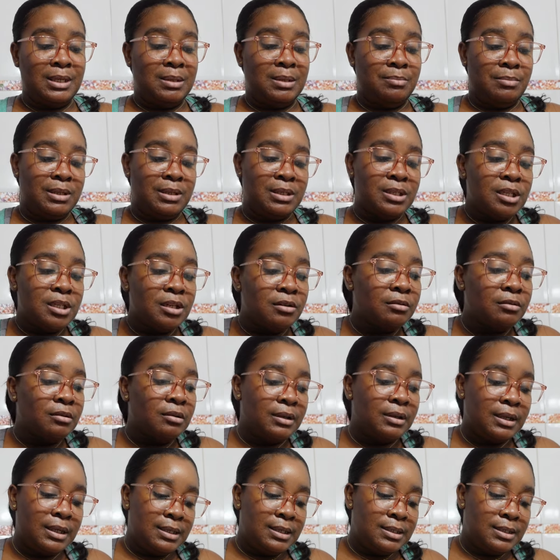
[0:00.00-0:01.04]
the material
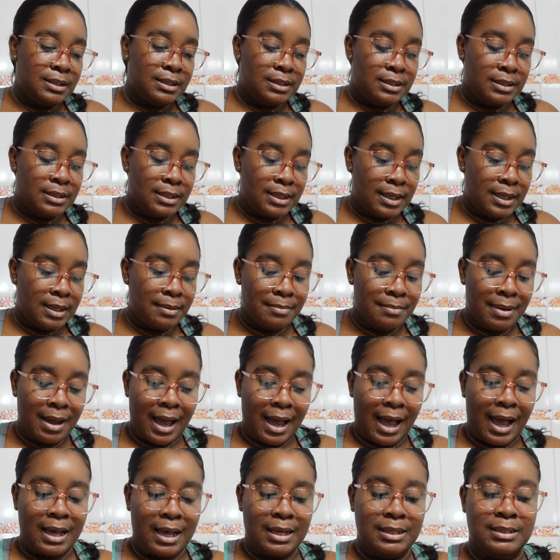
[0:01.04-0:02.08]
is the same
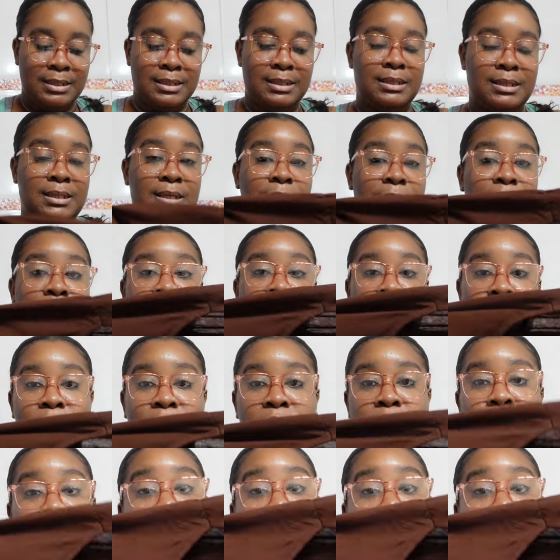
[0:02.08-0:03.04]
as the first